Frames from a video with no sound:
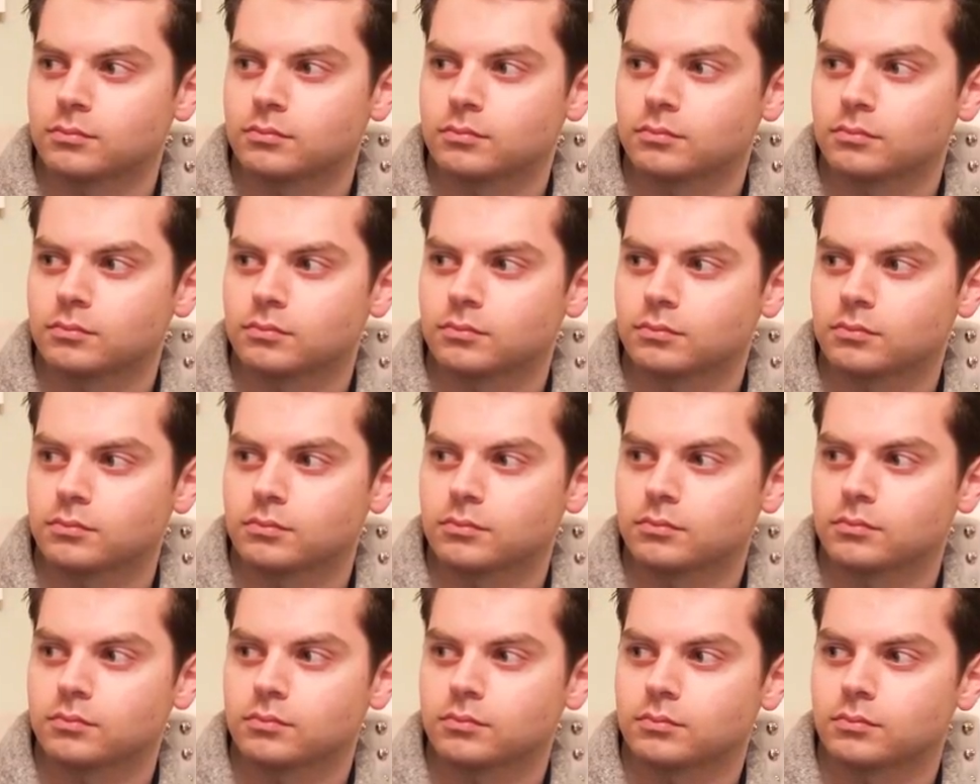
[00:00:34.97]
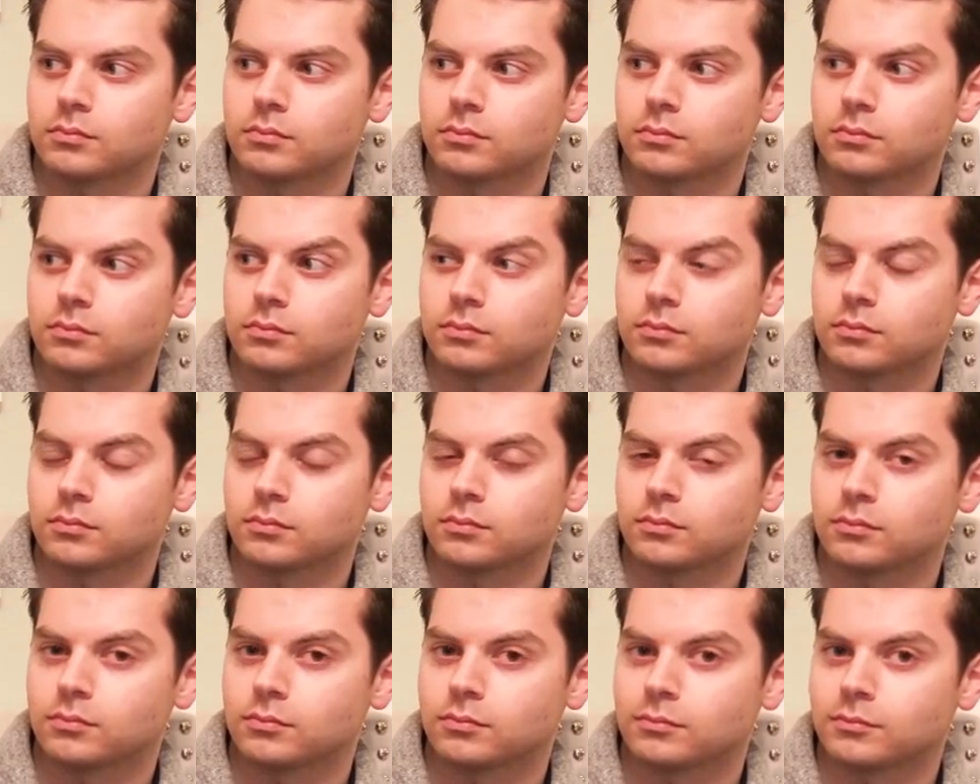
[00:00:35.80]

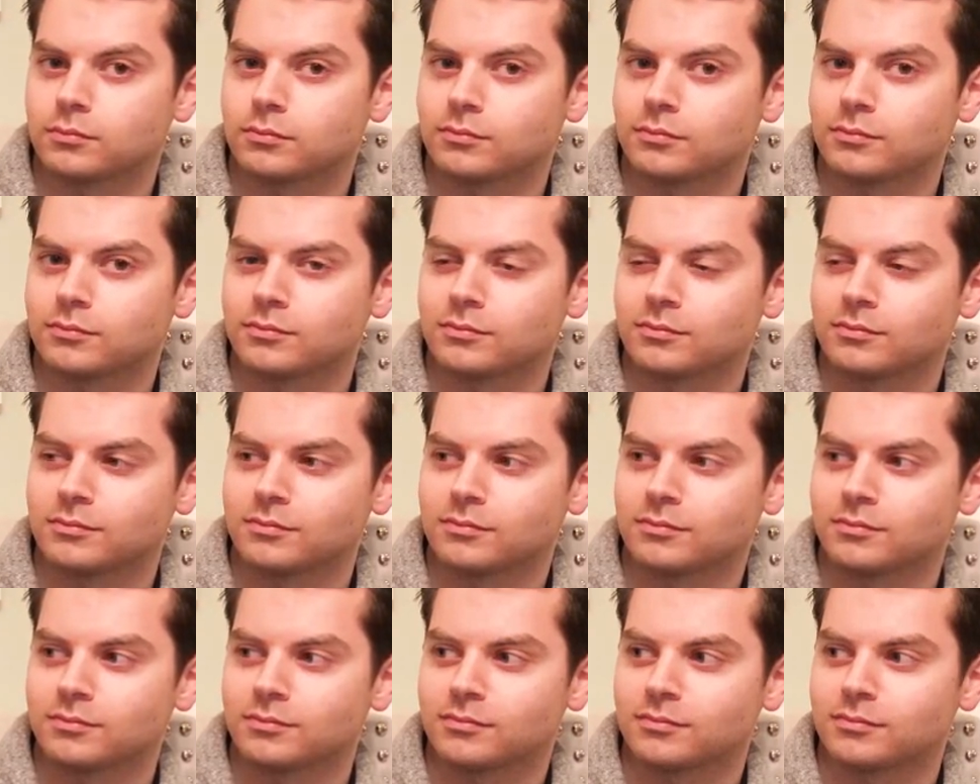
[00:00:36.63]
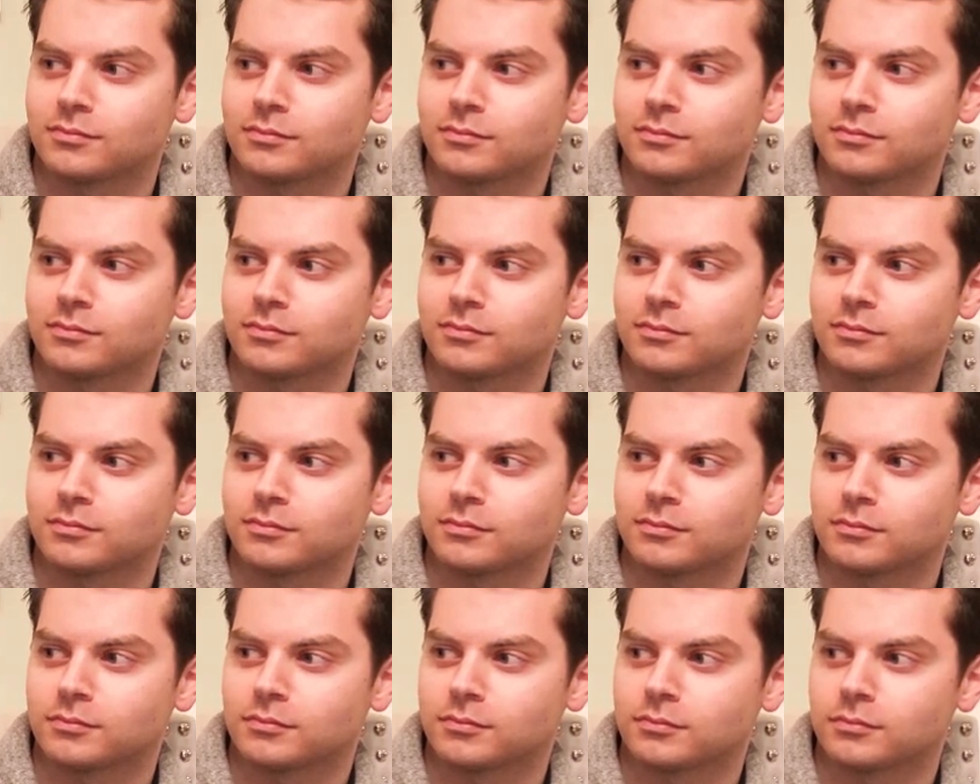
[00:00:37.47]

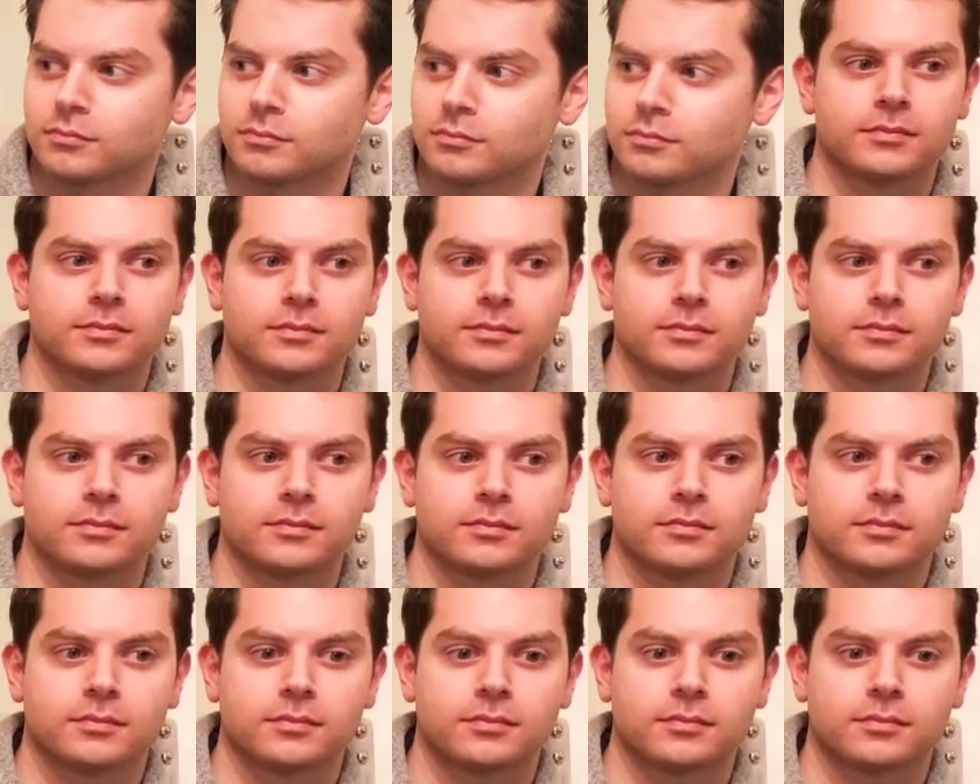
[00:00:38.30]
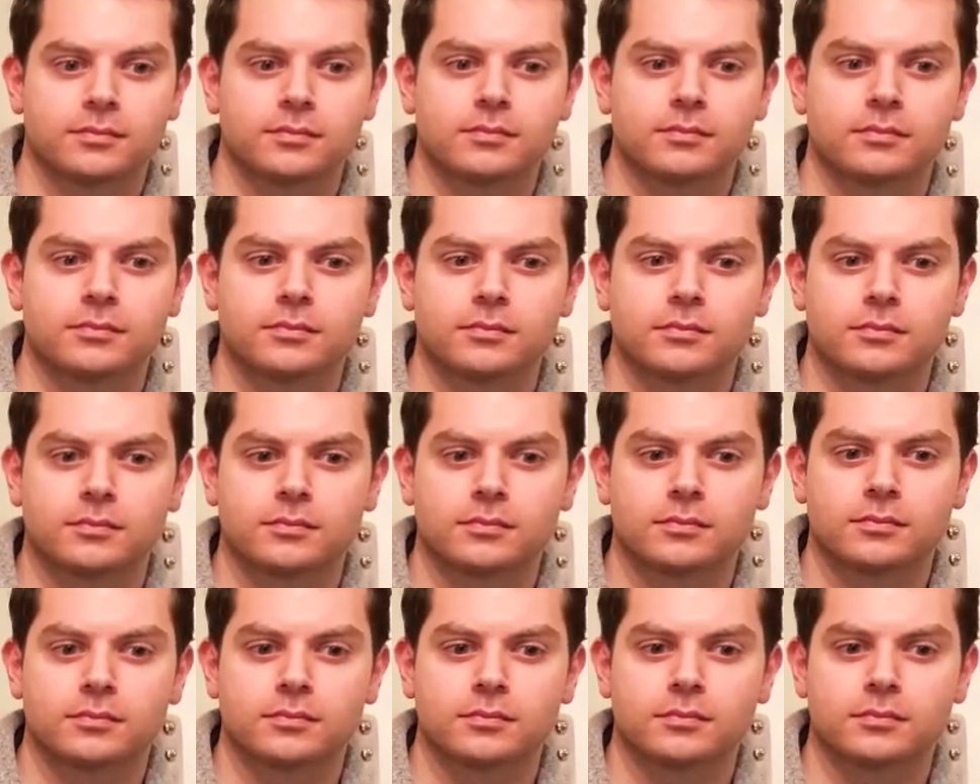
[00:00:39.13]

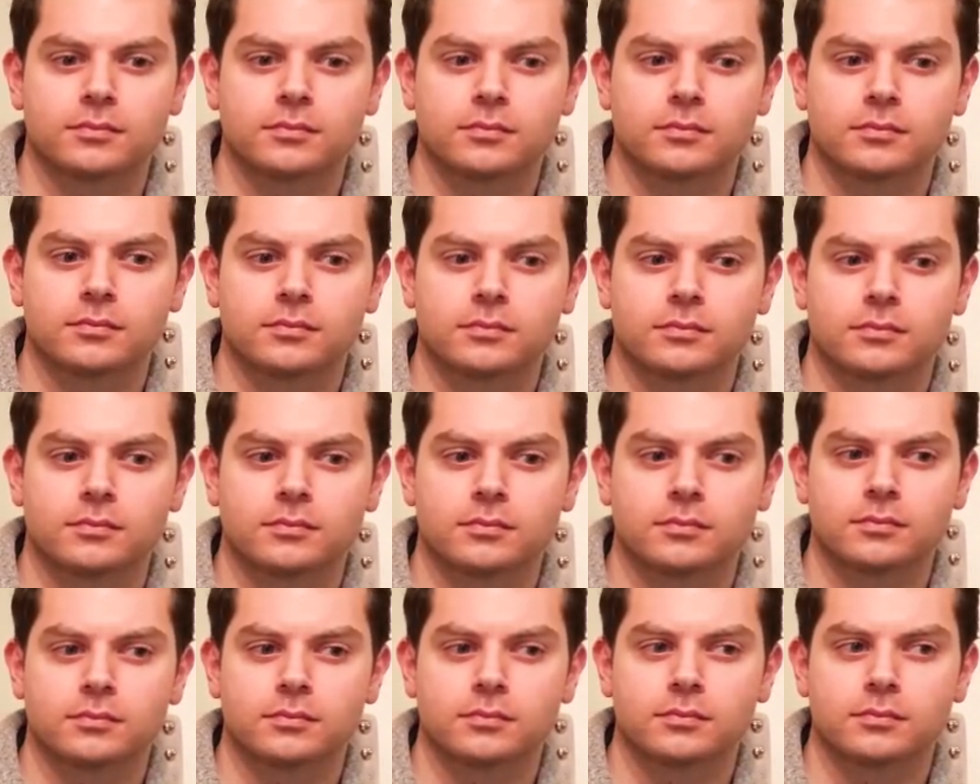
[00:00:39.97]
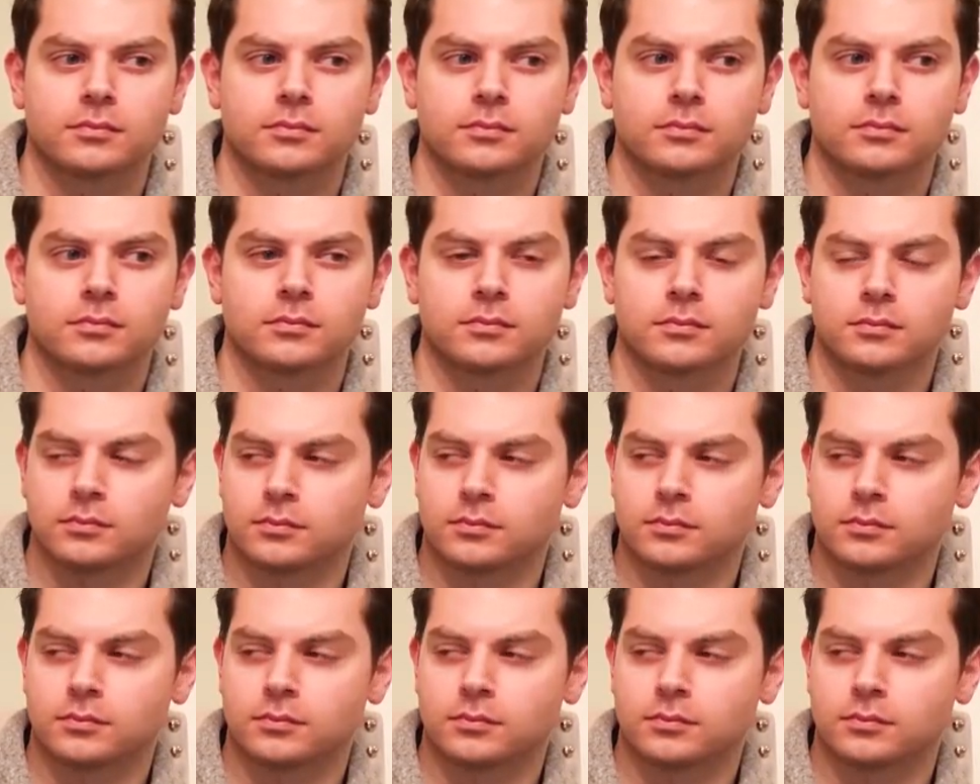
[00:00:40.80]
[no speech]